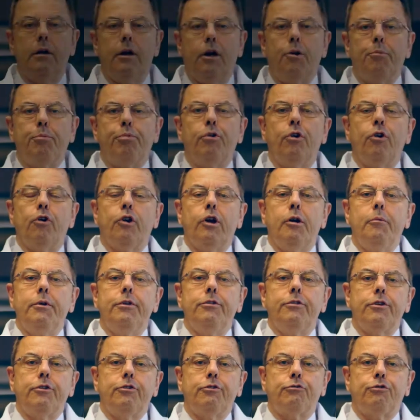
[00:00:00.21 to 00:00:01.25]
Our program
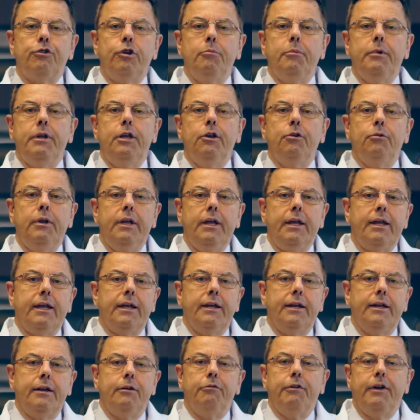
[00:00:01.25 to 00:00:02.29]
is extremely unique
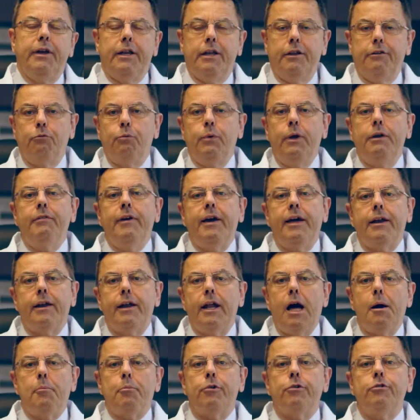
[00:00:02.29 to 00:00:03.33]
and innovative. We've had an
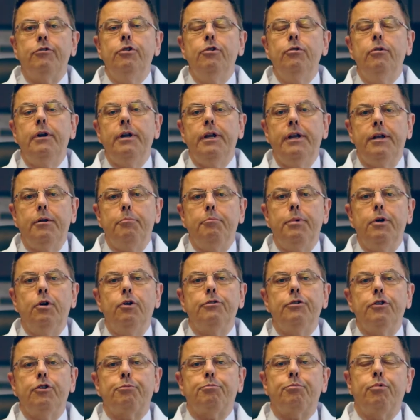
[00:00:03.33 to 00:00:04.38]
opportunity to
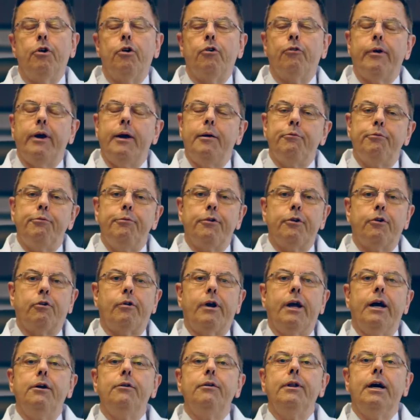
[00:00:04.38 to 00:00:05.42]
build this program from the
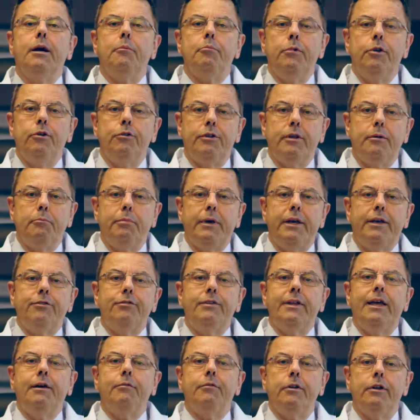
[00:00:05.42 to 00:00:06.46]
ground up using
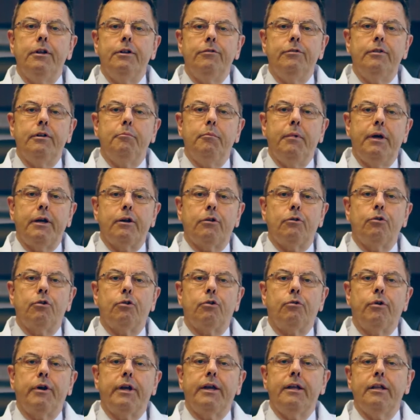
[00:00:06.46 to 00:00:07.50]
best evidence in medical
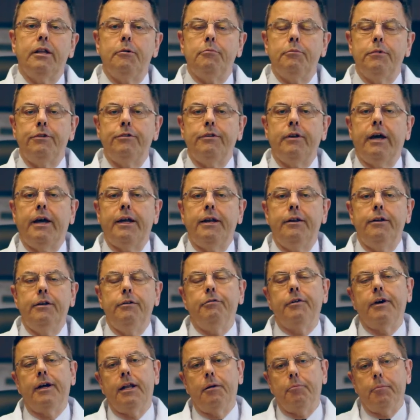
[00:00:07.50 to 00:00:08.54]
curriculum design and
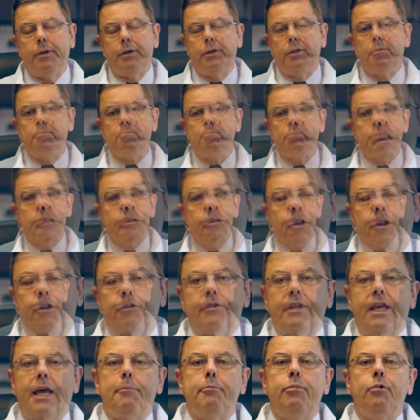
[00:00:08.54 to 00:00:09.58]
development. For
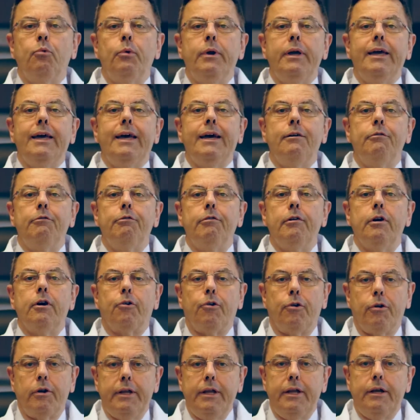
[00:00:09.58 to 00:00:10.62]
example, we have
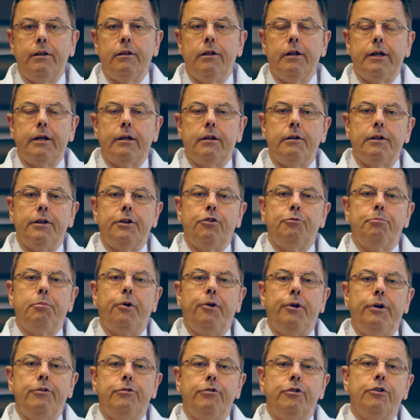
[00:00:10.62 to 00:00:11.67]
early clinical
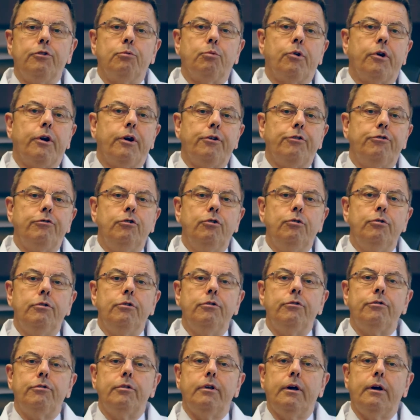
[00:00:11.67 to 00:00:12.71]
experiences where our
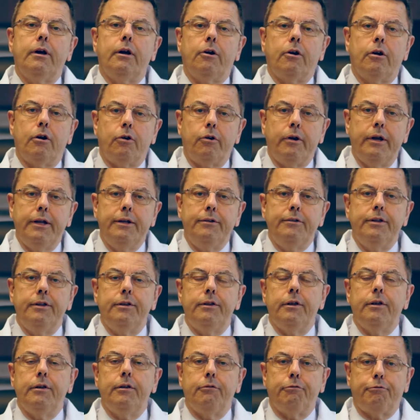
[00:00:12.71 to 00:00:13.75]
students are
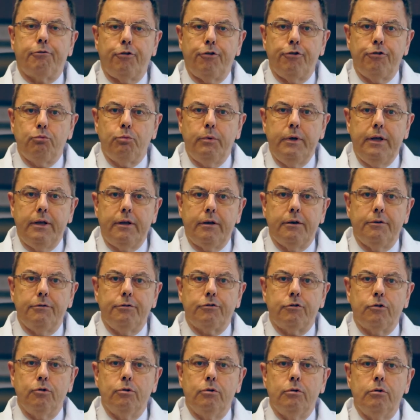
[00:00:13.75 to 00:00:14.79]
oriented in the first week of
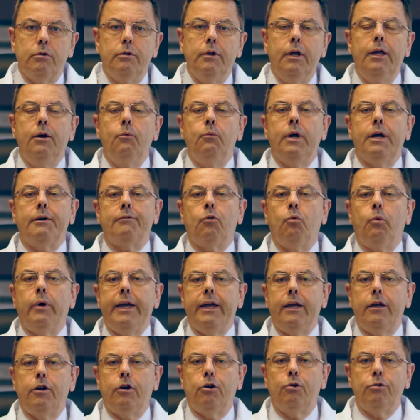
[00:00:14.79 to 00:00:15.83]
school. We have a
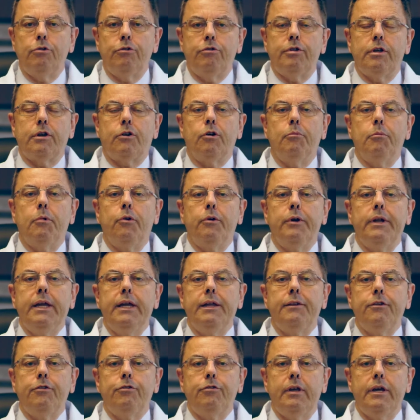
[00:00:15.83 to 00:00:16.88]
white coat ceremony
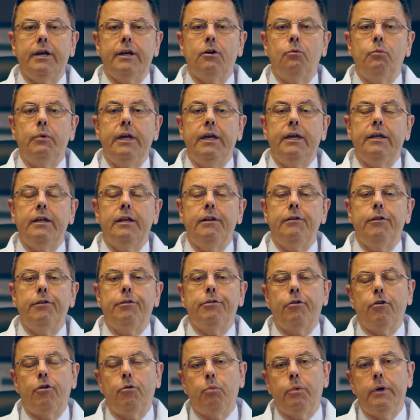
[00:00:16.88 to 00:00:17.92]
in the second week, and in the
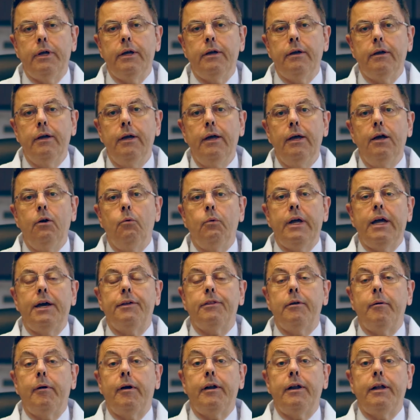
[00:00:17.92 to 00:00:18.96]
third week, we
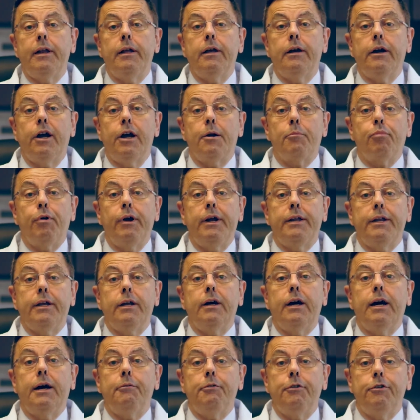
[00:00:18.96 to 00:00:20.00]
have them out in chiropractic
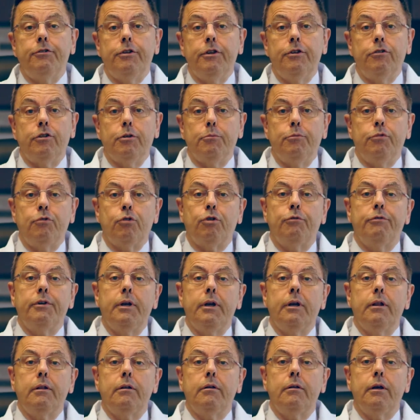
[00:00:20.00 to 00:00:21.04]
offices
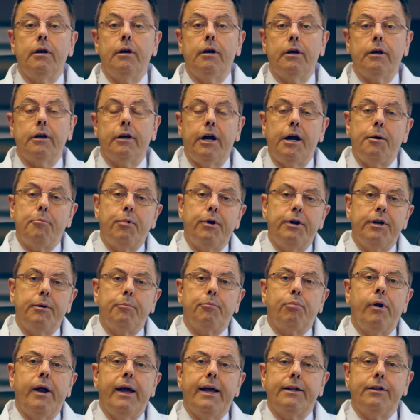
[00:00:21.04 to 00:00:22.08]
observing
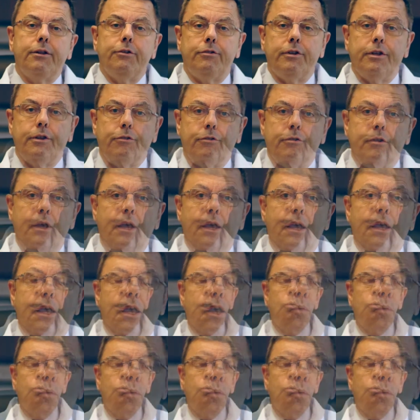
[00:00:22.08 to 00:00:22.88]
chiropractic practices.